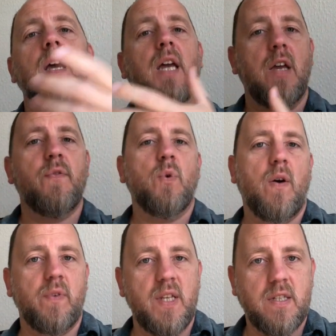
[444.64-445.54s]
if you
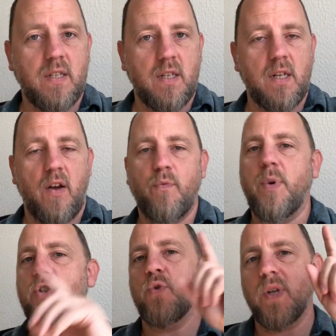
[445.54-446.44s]
have listened enough,
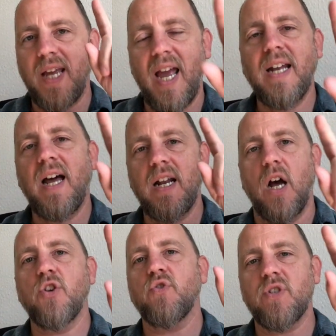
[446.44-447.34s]
but you cannot
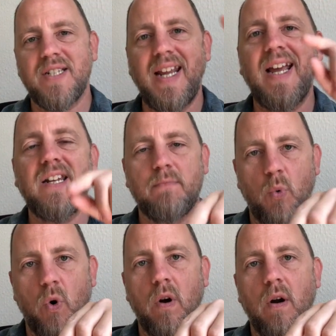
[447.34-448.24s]
understand
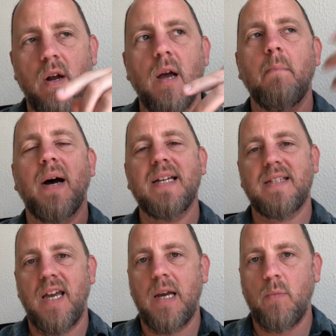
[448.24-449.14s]
more by
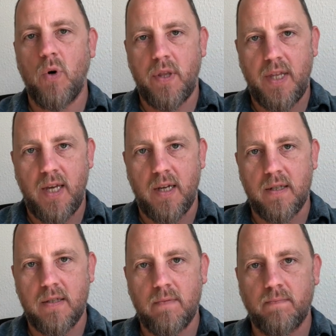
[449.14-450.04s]
saying more
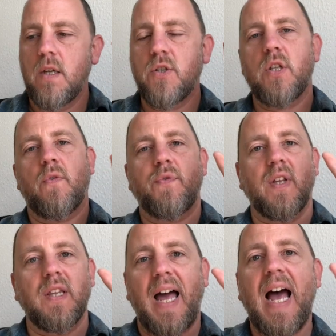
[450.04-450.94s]
things. So
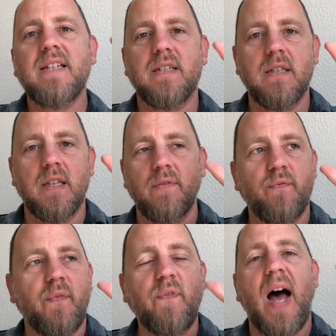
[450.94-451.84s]
the
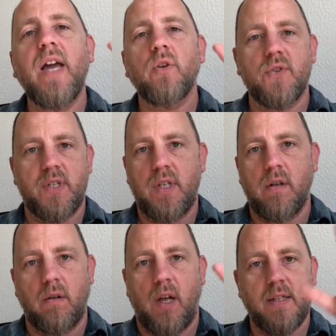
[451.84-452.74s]
final skill
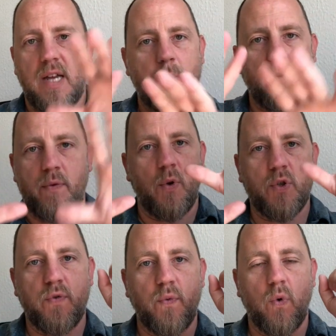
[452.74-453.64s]
on top of those
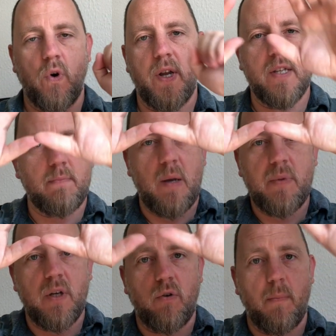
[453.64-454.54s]
4 is
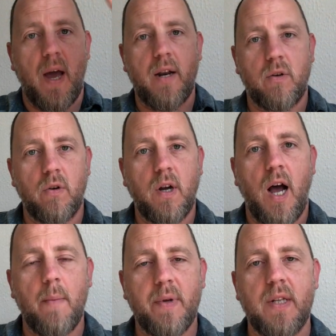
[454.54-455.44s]
maybe grammatical
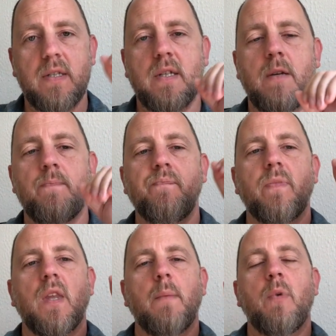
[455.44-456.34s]
competency.
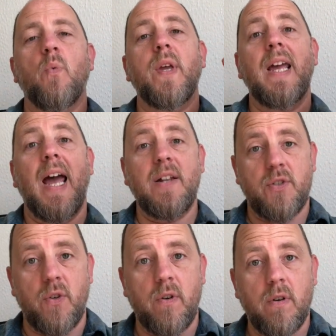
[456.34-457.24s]
But we
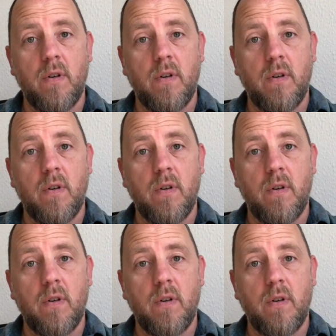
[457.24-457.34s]
enter